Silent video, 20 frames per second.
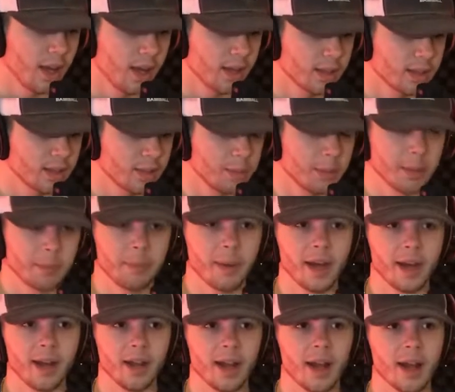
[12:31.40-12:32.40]
to be
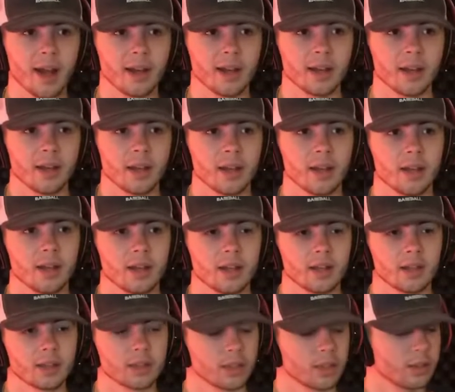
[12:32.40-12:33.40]
betted on.
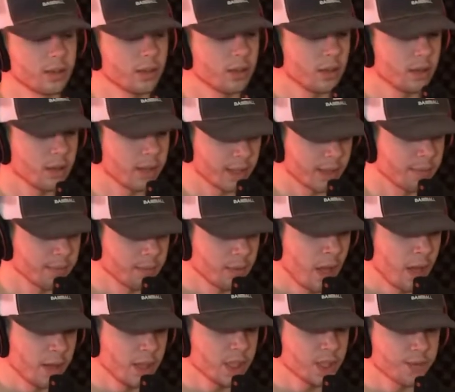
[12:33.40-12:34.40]
Like,
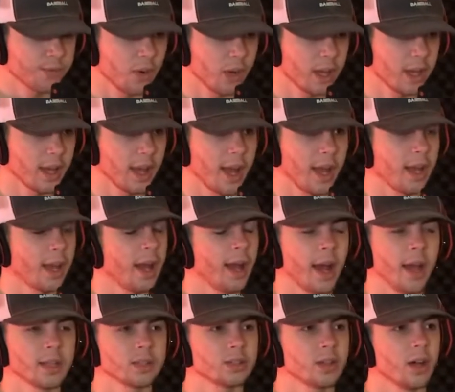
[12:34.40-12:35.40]
this fight,
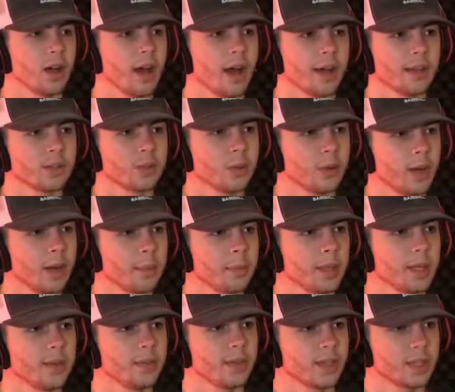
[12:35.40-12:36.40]
I saw on Twitter, I
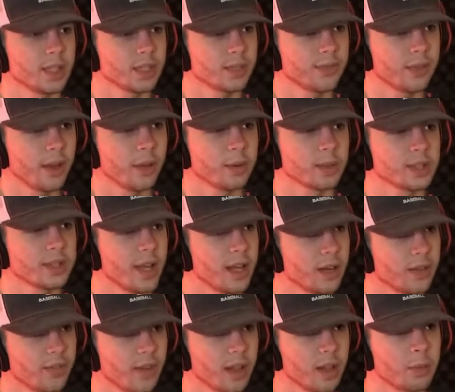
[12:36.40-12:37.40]
believe, that this fight was not
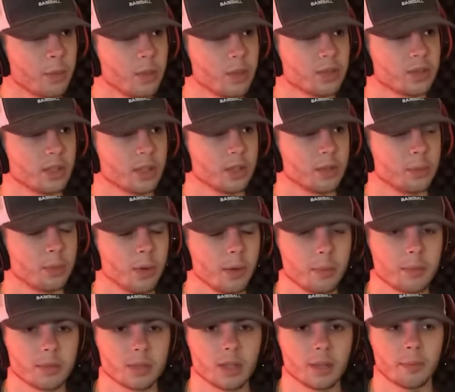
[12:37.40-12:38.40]
available
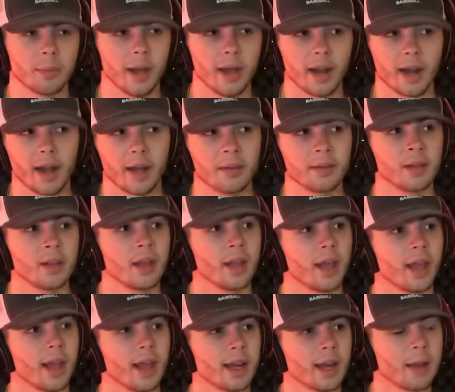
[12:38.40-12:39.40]
to bet on.
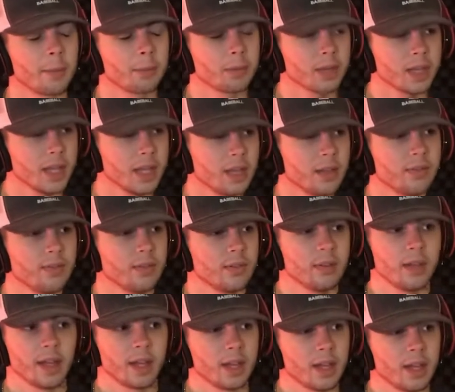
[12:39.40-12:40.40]
And I believe,
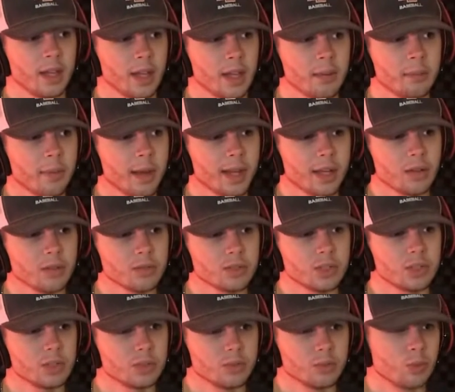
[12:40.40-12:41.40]
like, in my own
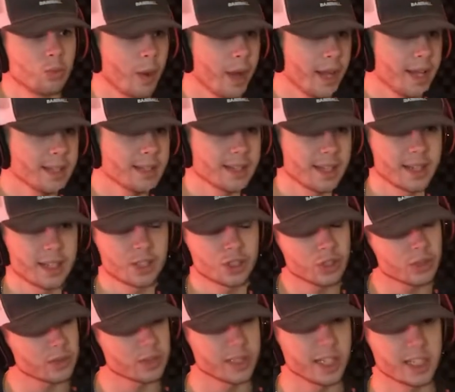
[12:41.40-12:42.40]
ways, like,
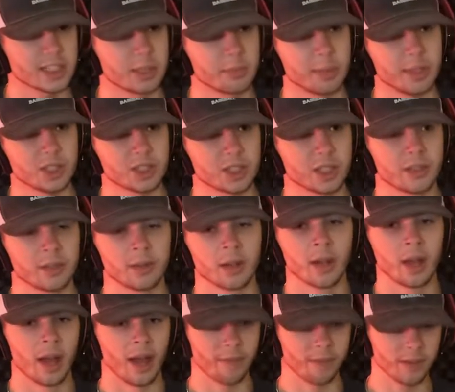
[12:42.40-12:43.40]
sure, it was an exhibition.
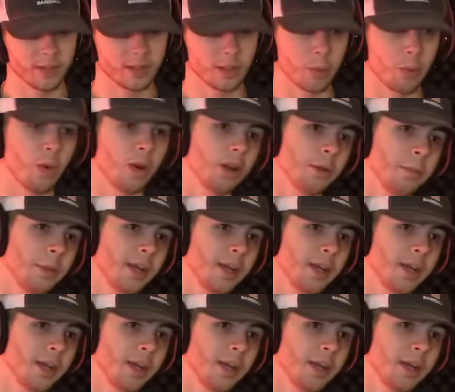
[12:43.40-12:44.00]
I feel like they wanted to be an